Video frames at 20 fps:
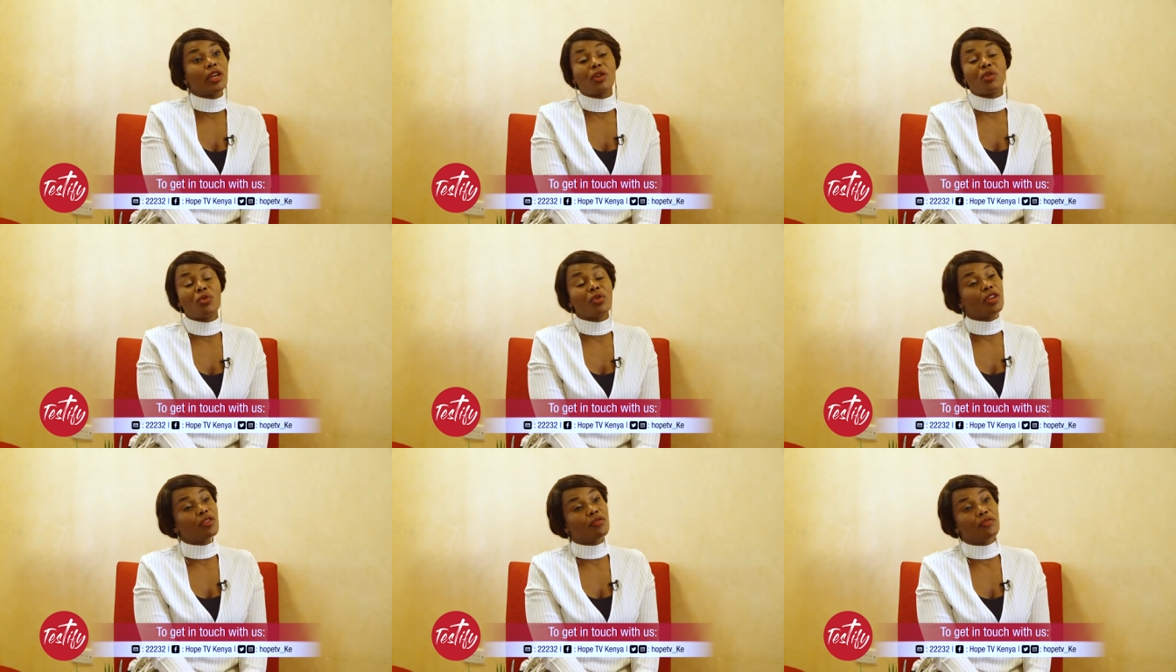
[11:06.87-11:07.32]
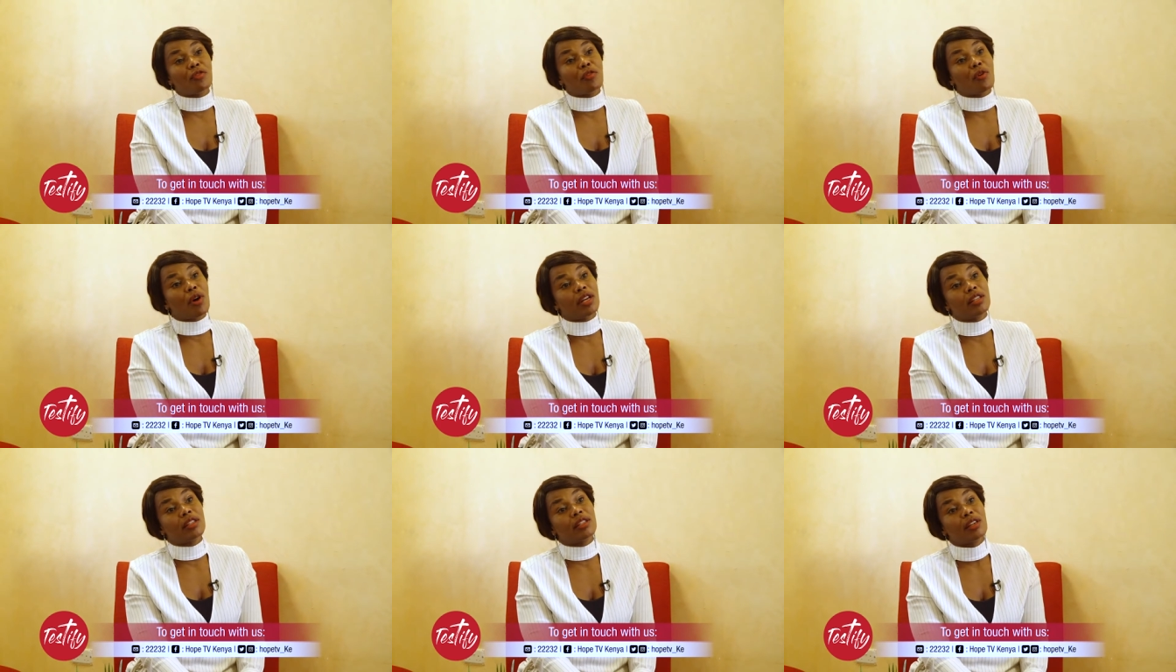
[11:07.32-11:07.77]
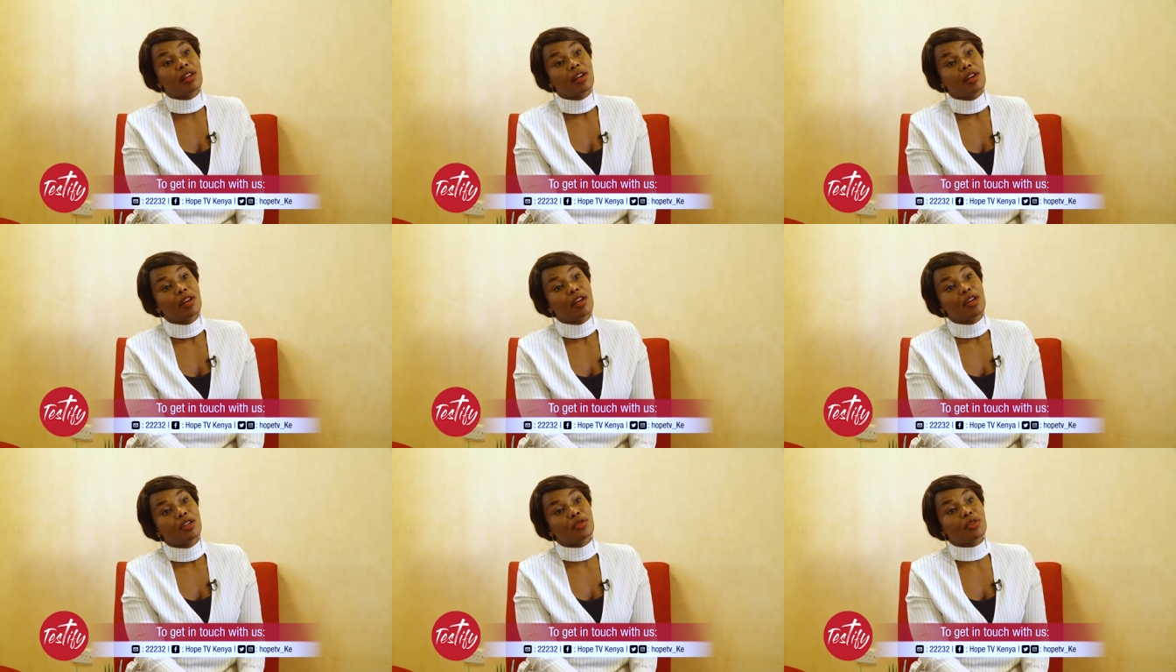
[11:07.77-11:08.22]
and looking forward
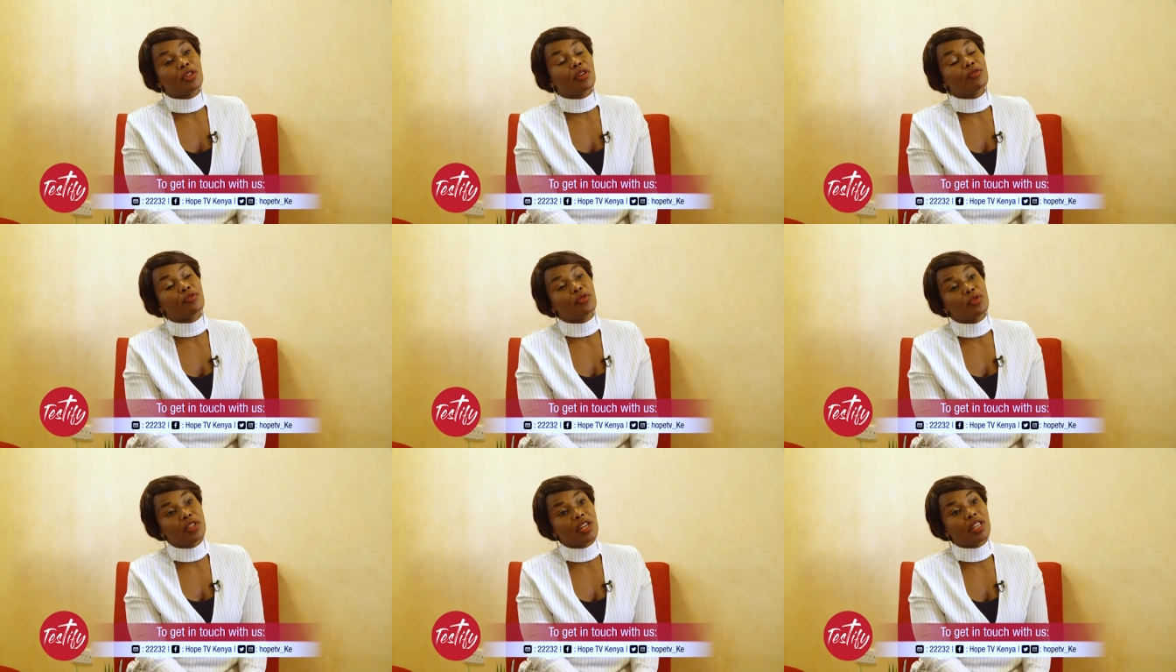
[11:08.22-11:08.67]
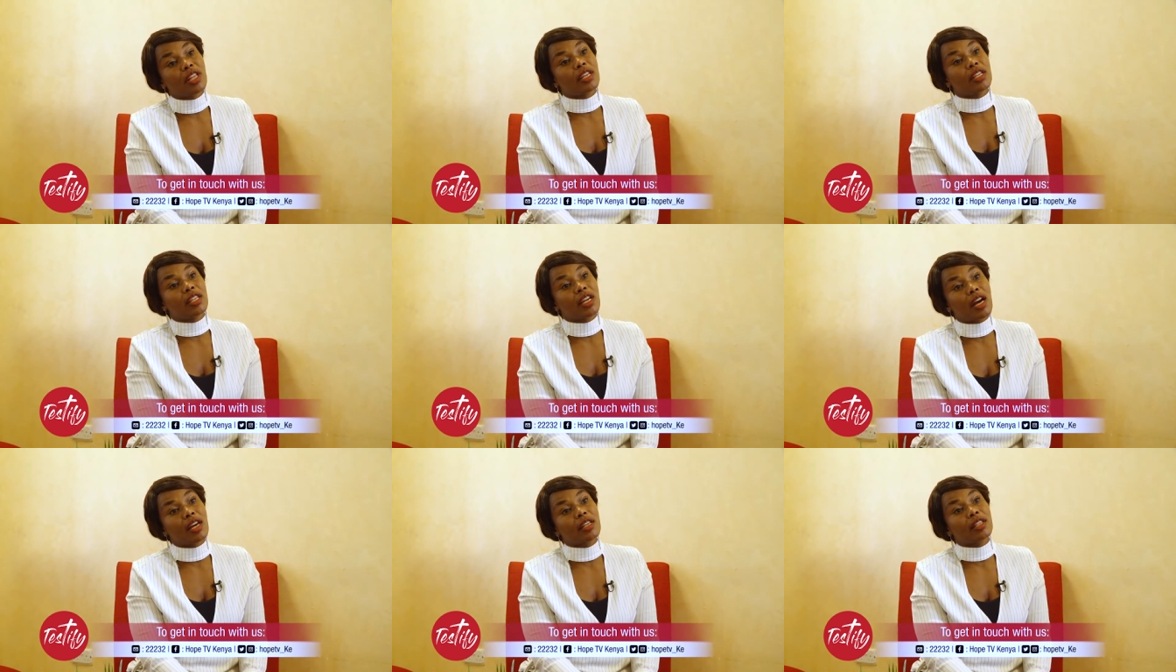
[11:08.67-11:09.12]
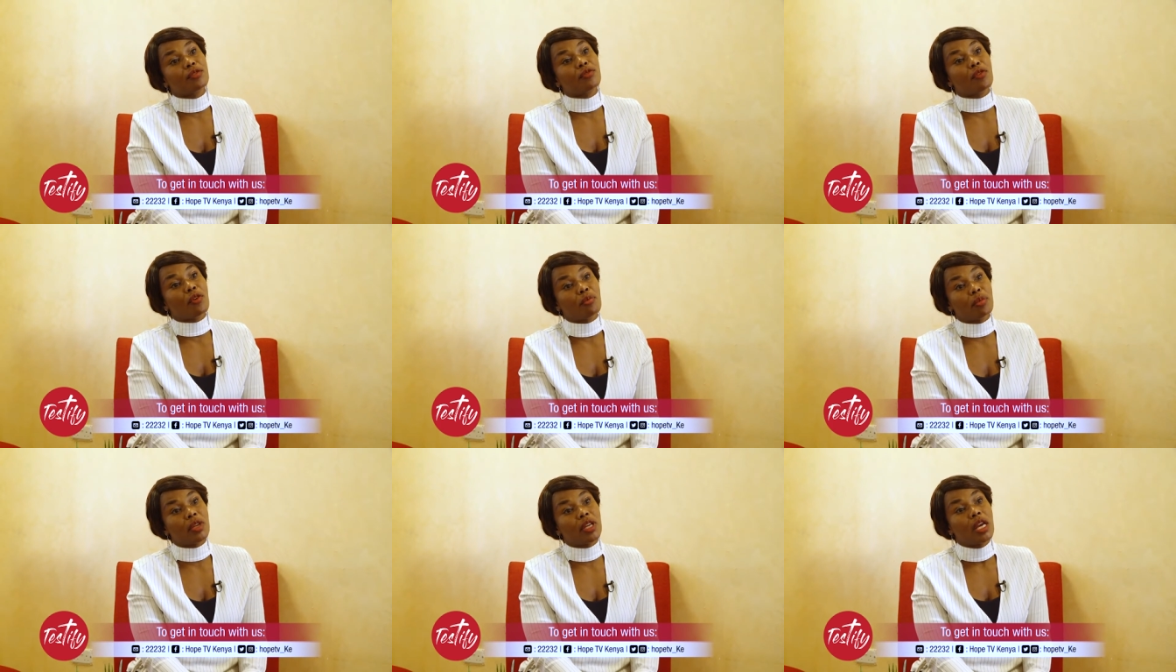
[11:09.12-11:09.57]
to the future that He has
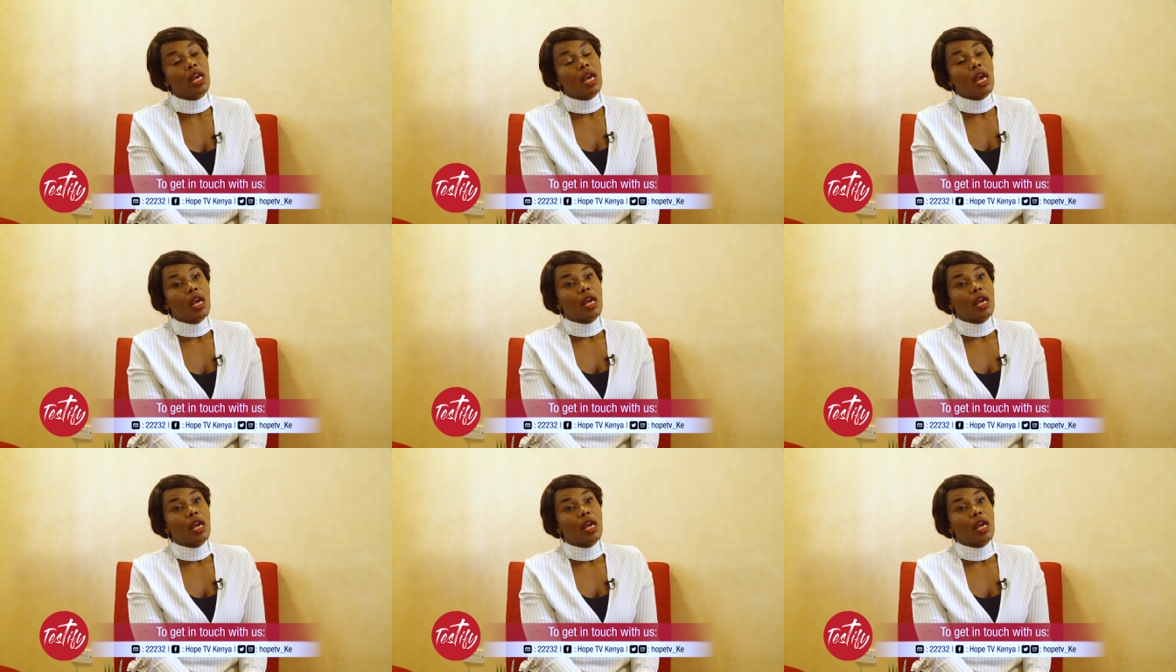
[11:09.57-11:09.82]
for me.